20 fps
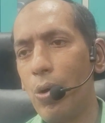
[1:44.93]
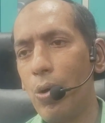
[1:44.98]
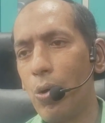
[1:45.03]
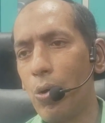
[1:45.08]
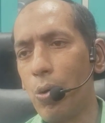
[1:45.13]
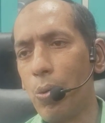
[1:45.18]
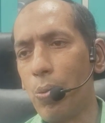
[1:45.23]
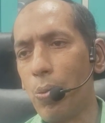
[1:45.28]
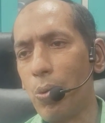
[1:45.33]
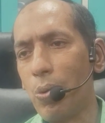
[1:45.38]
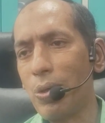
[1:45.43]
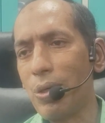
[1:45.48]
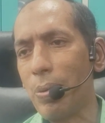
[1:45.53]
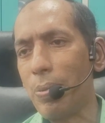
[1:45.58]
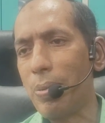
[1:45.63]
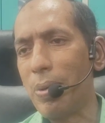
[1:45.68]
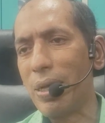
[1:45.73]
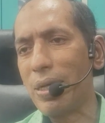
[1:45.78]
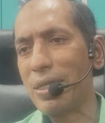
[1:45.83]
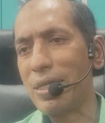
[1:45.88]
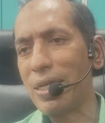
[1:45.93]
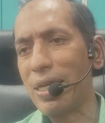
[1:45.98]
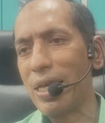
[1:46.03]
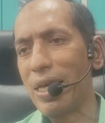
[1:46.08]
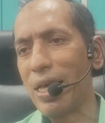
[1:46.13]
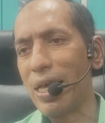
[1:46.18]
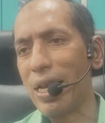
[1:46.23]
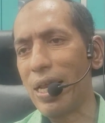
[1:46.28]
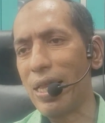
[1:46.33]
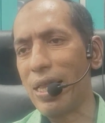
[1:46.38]
you put some dusting
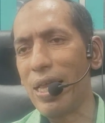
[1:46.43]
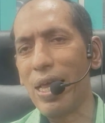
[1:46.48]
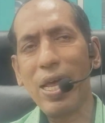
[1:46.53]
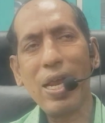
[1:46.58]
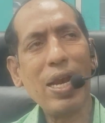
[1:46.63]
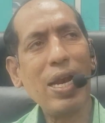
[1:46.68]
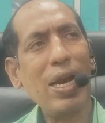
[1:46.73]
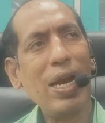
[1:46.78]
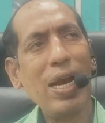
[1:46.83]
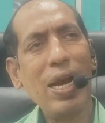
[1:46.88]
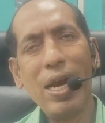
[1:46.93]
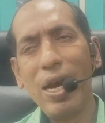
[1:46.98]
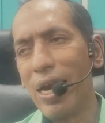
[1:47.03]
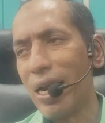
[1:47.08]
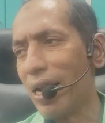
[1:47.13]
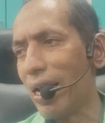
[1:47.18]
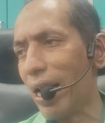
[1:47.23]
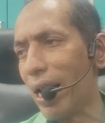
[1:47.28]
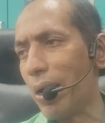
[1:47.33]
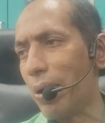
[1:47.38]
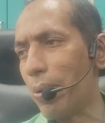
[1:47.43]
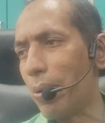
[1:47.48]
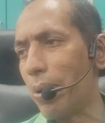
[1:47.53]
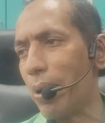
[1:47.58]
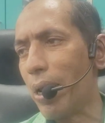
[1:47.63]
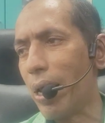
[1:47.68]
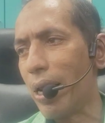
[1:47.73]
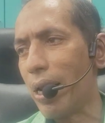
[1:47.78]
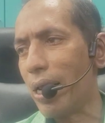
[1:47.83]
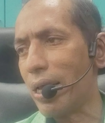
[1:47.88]
here and there, try
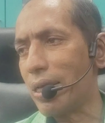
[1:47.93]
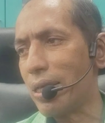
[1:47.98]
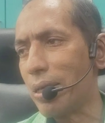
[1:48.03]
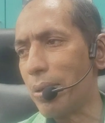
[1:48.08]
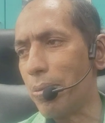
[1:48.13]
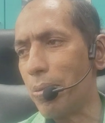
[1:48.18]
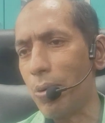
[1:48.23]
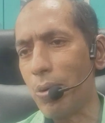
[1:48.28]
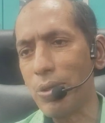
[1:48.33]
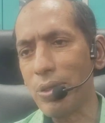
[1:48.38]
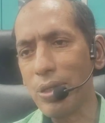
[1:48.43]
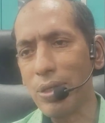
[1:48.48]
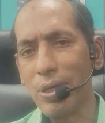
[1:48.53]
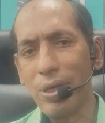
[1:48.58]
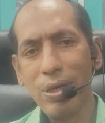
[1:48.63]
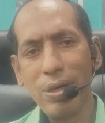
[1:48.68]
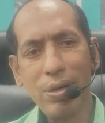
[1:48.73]
to arrange the books